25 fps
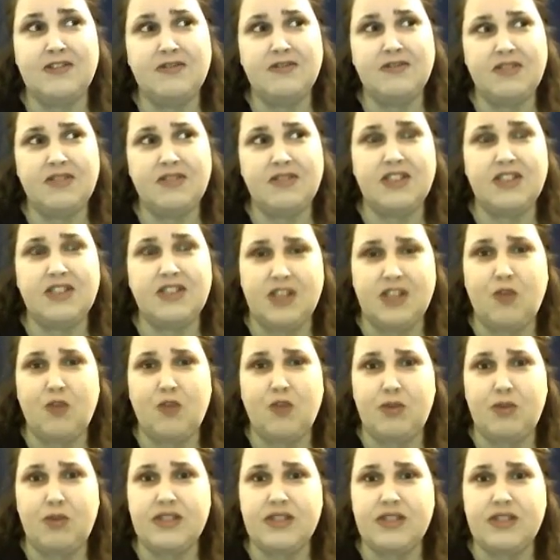a
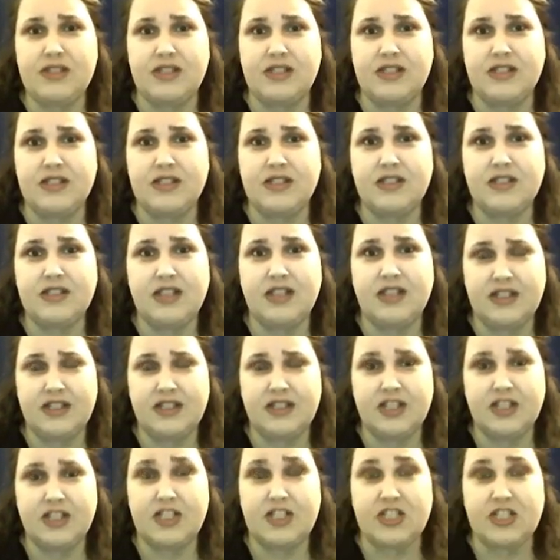self-business
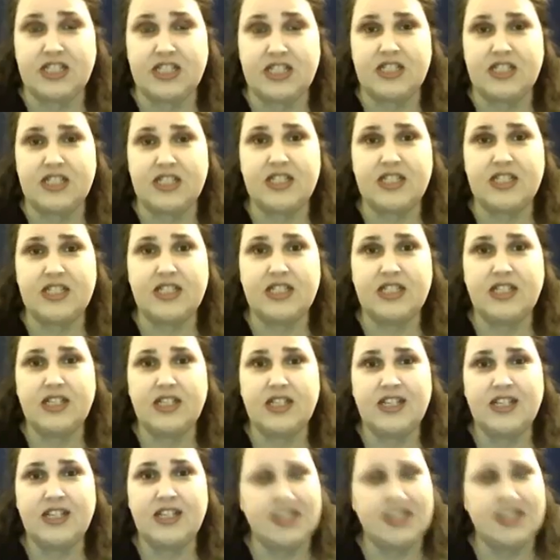such as this
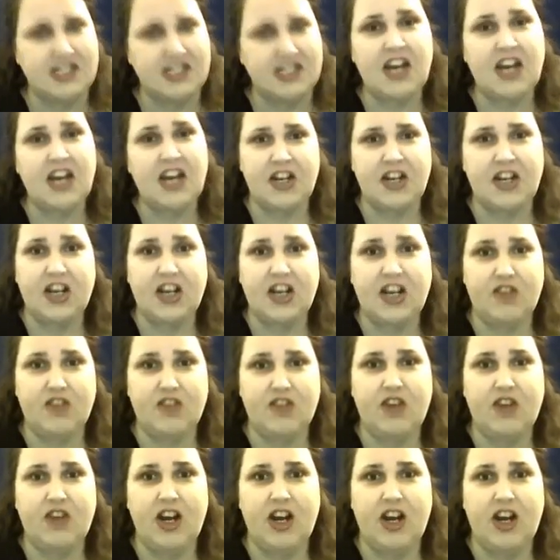is not a 9 to
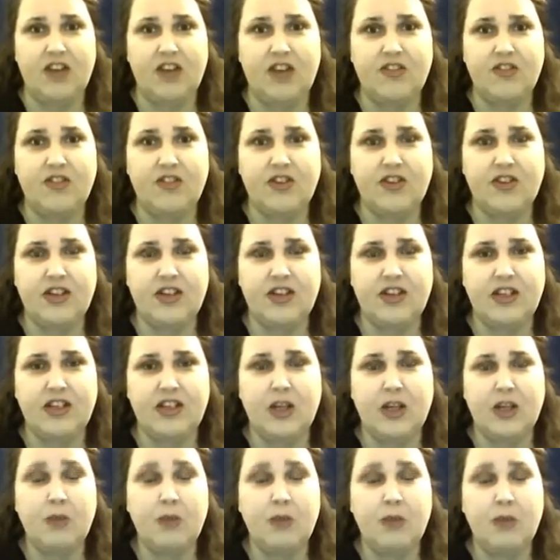
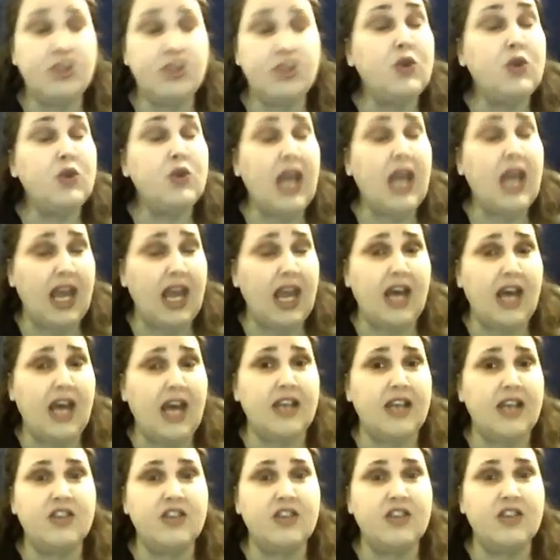5. But you
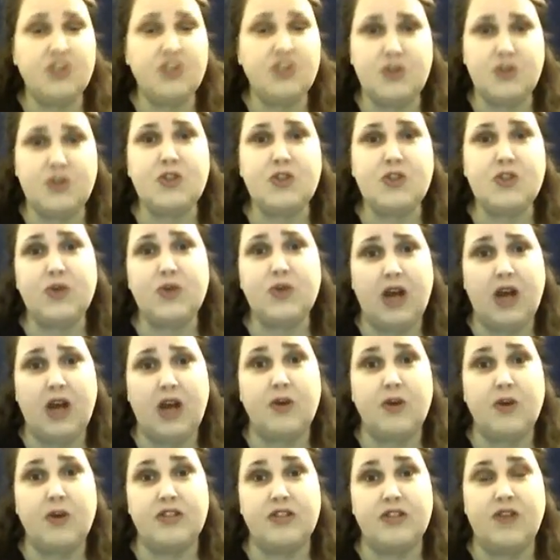can choose your own hours of